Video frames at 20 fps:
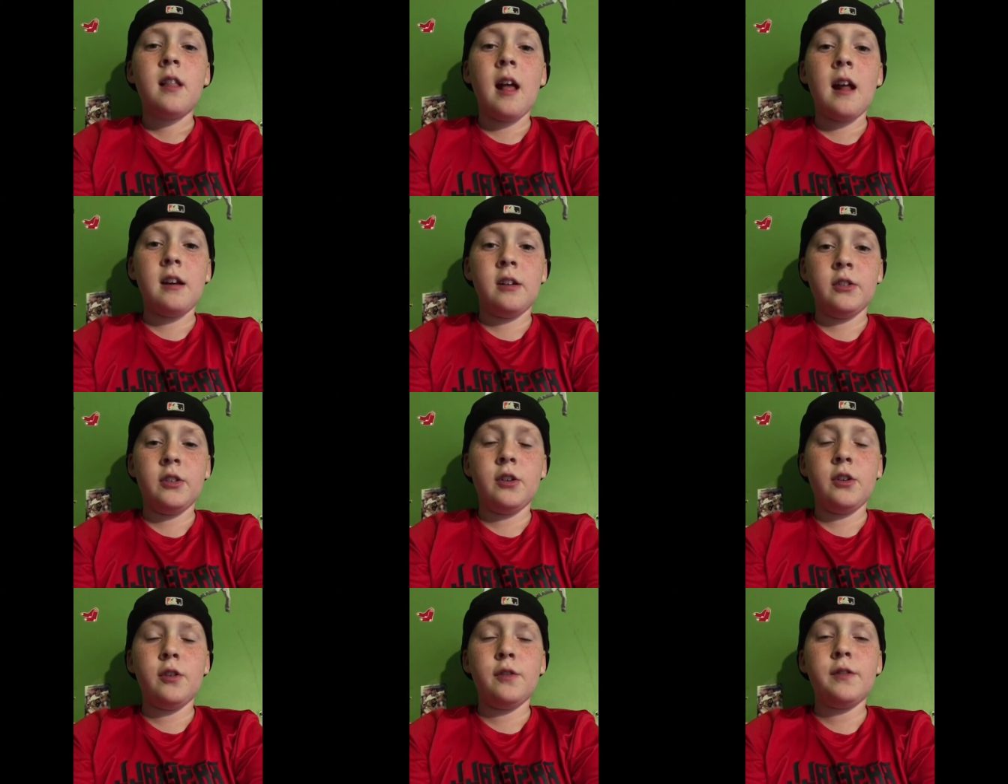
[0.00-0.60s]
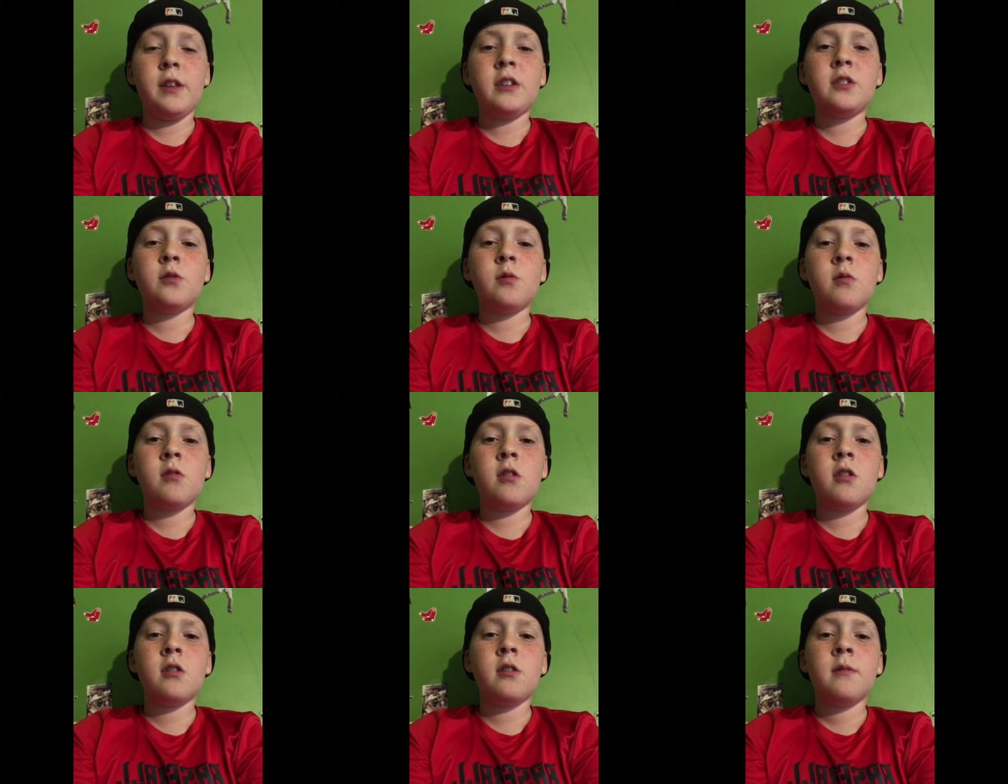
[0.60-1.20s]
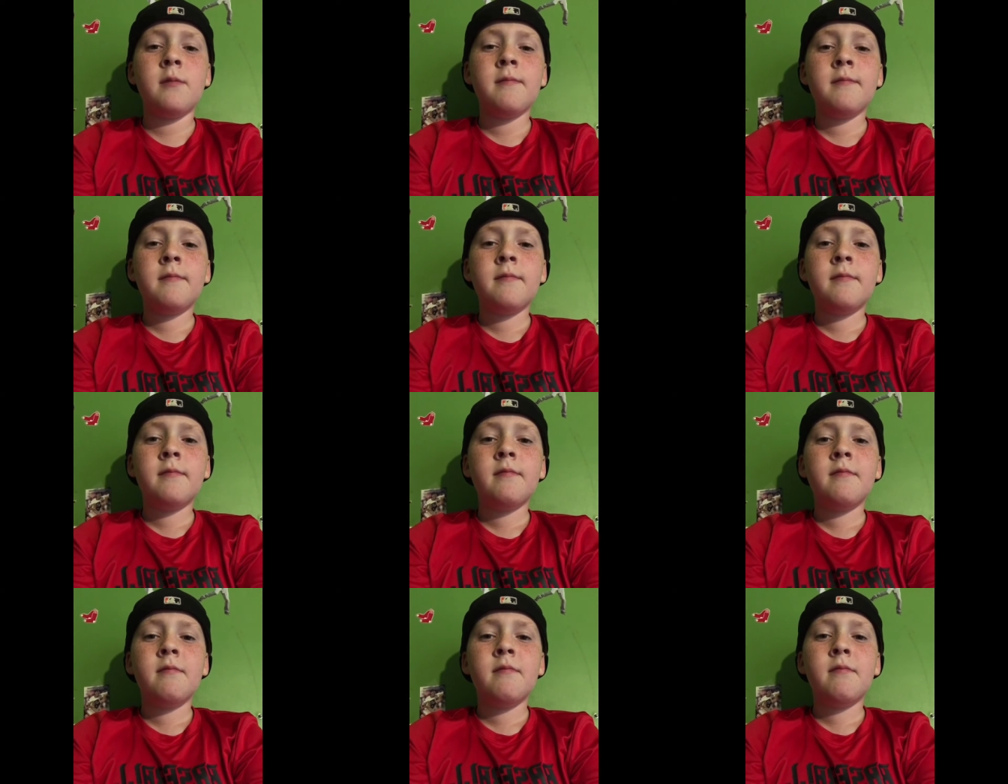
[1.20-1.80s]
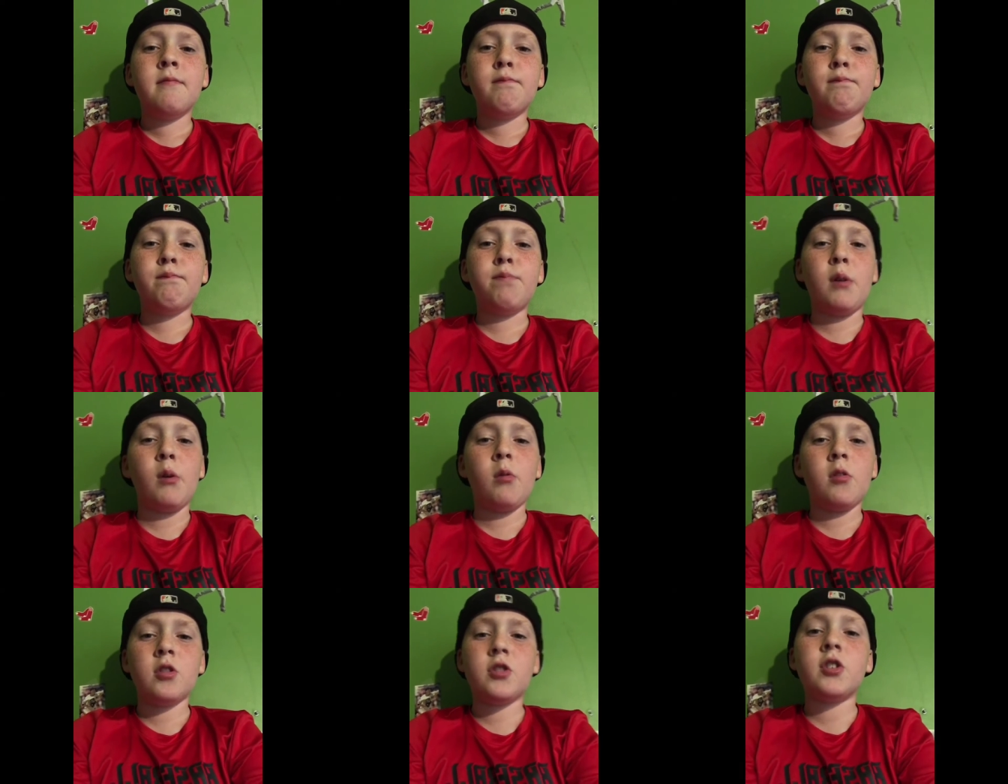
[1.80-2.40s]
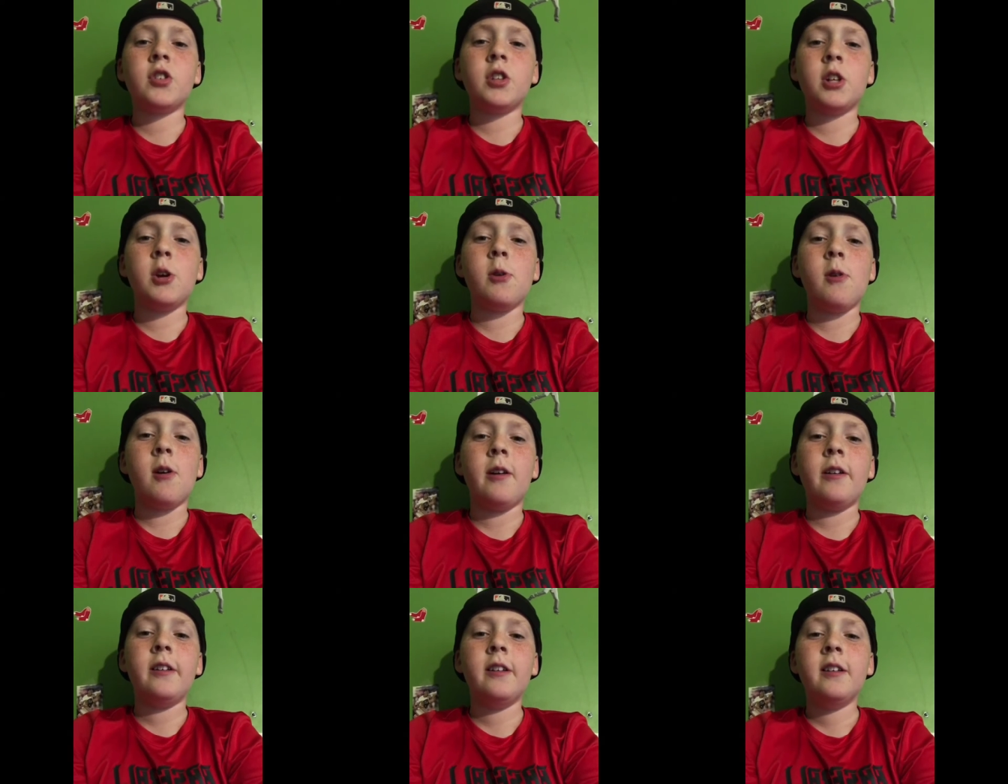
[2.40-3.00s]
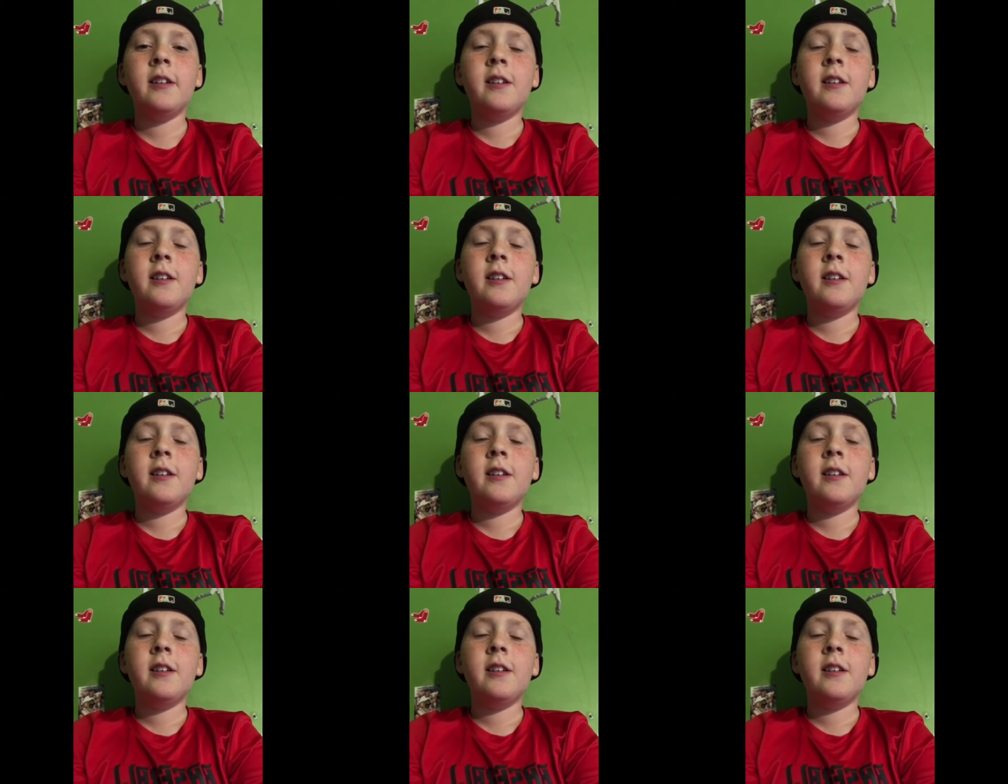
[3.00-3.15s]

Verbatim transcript: I don't know if that's a word, but we're just gonna go on.